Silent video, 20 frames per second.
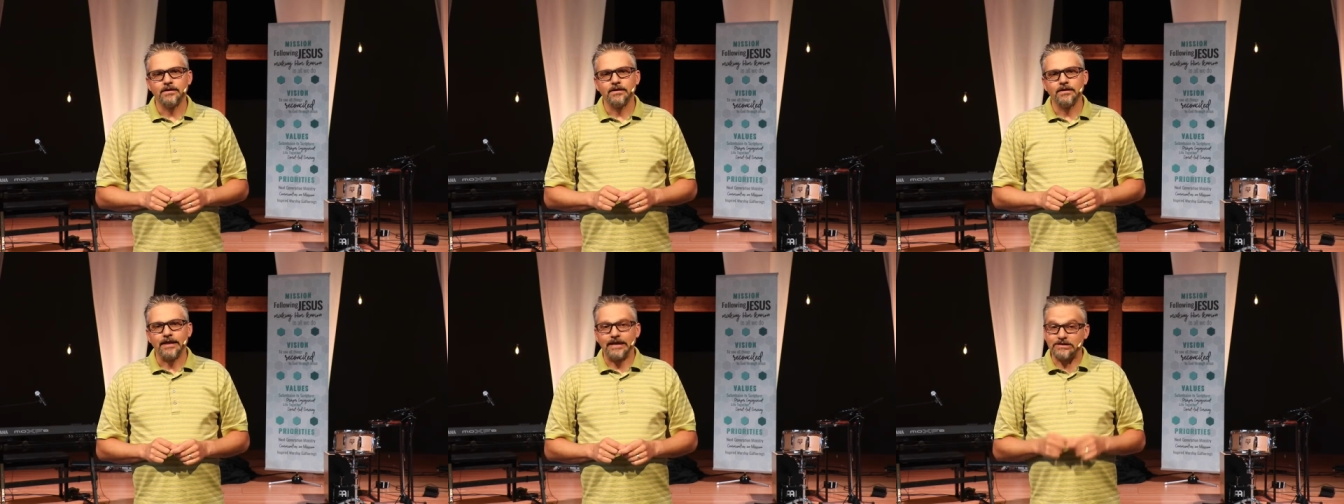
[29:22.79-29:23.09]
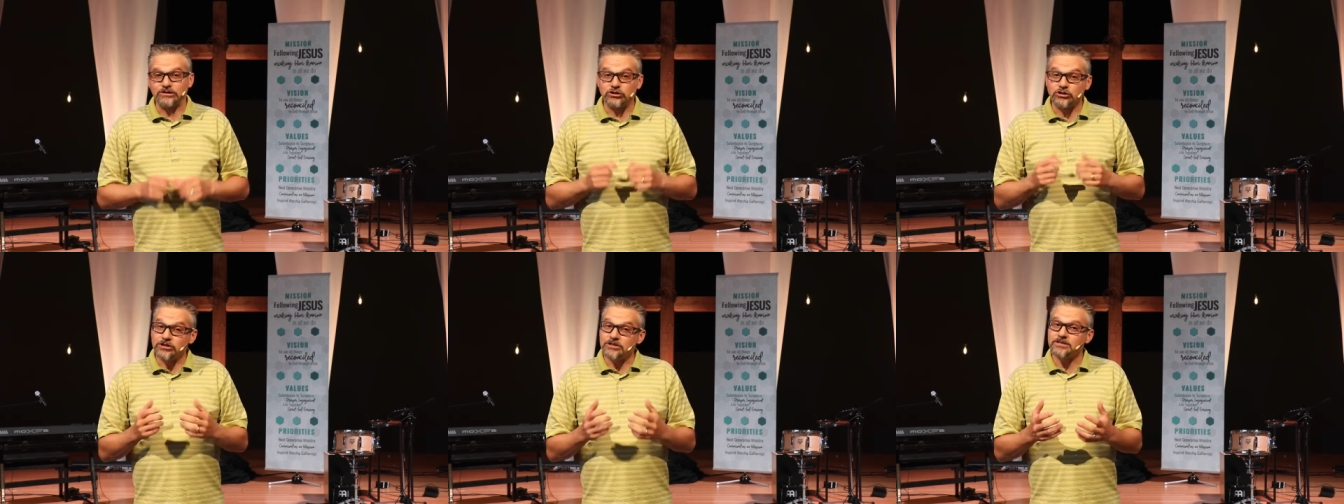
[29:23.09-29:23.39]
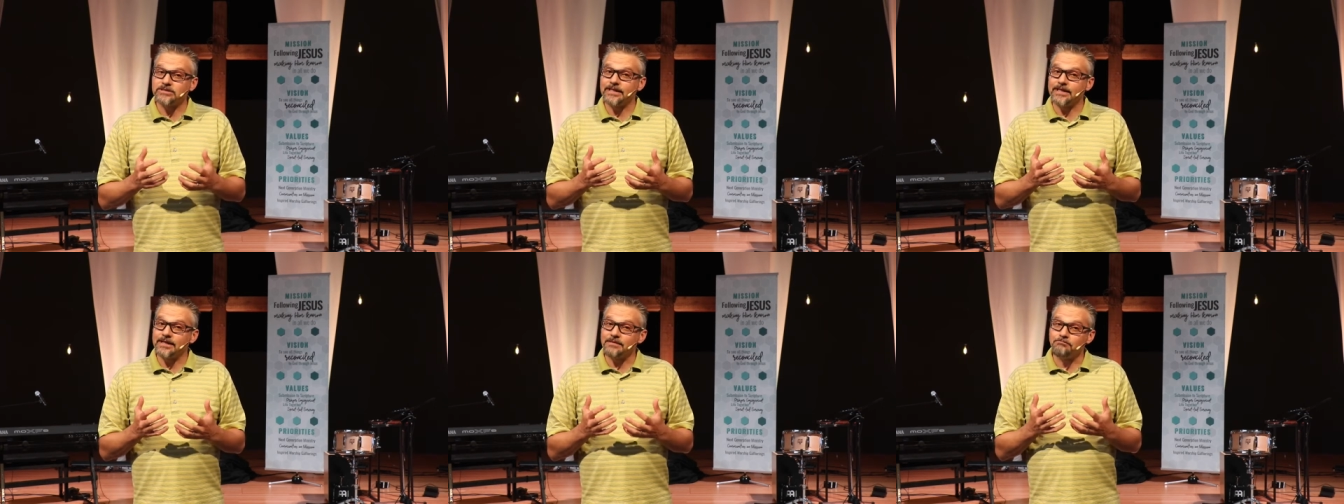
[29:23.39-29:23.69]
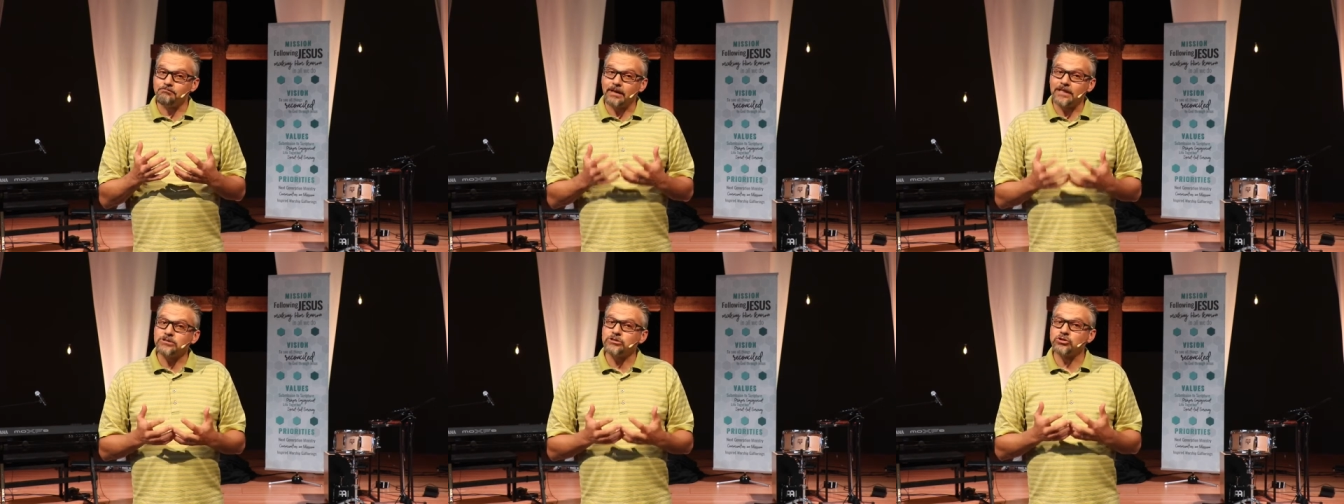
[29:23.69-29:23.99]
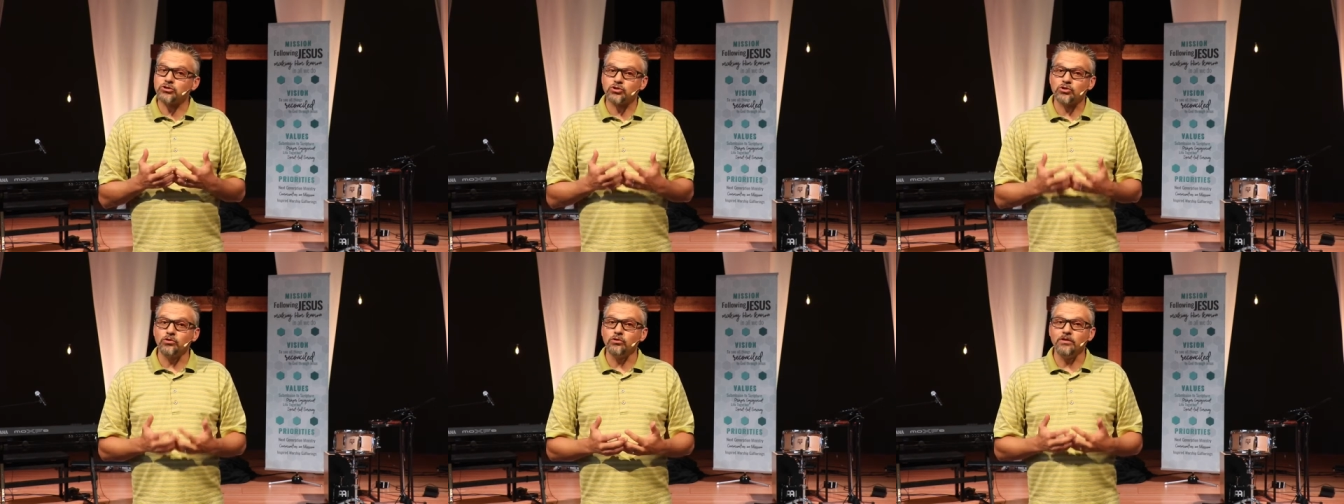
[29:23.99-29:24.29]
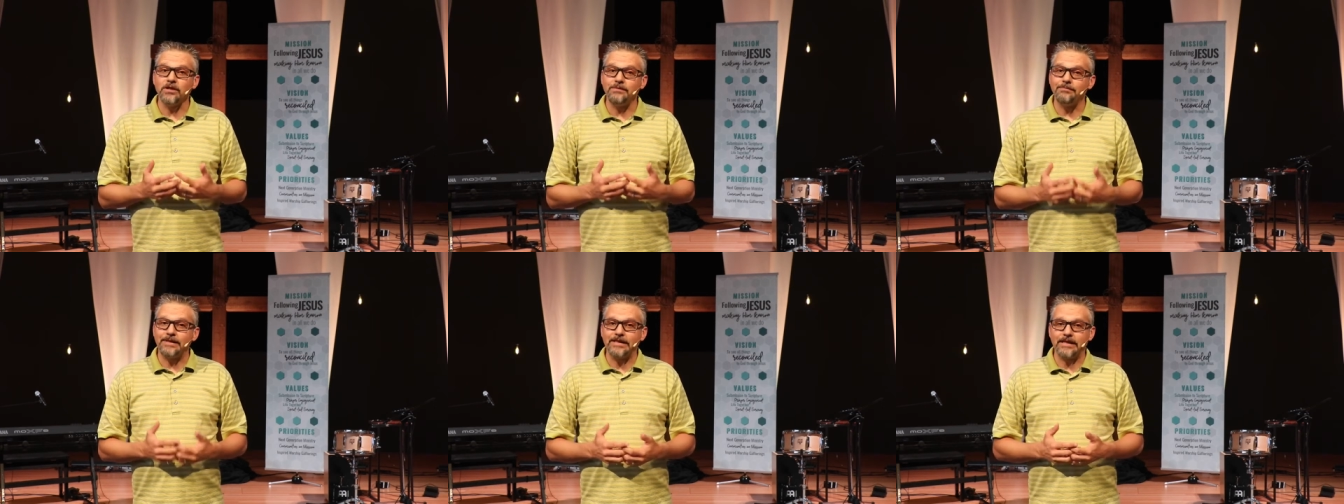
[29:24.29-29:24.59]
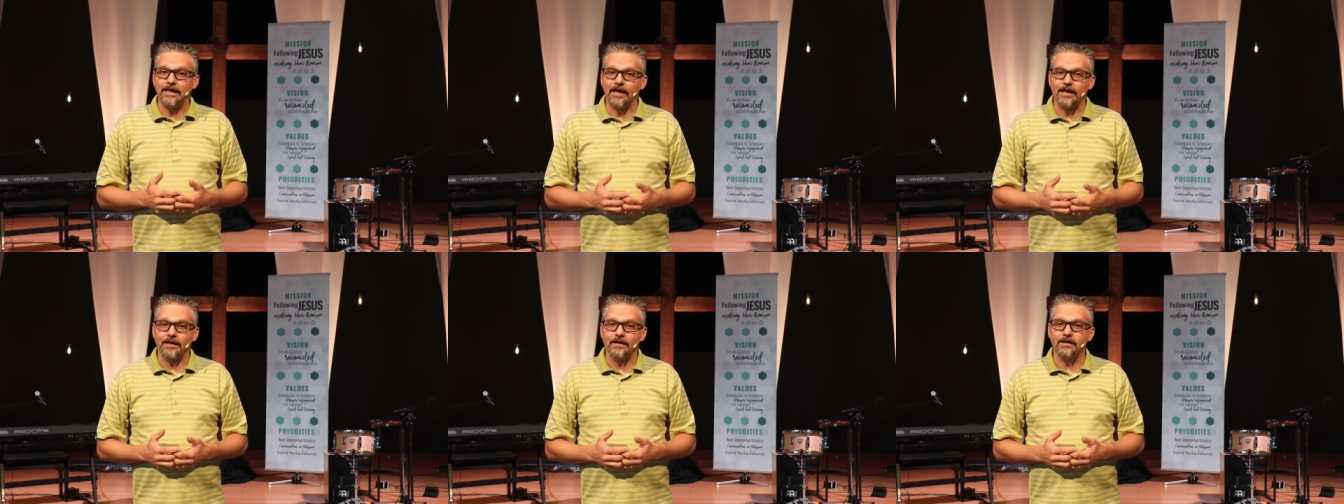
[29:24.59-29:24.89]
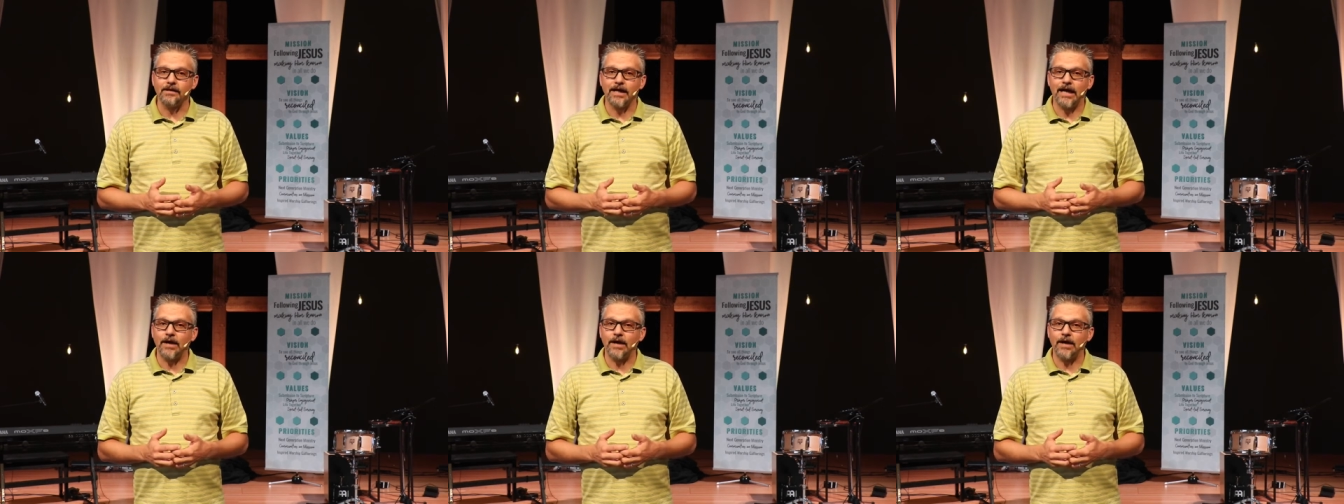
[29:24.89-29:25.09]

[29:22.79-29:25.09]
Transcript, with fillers: It's just that it must truly be done